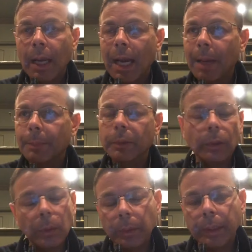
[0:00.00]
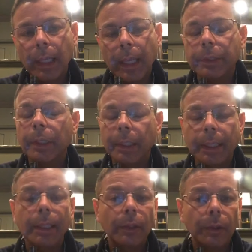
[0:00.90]
Absolutely, and you're going to
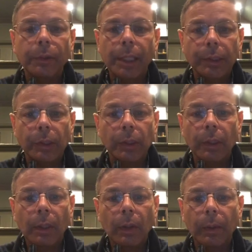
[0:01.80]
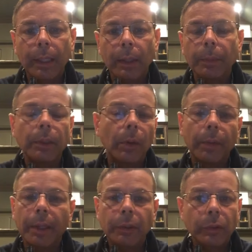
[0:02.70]
get a good session. Okay, we know
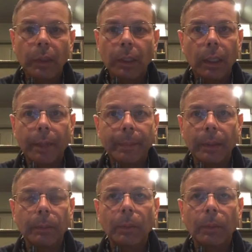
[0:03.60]
this. I mean,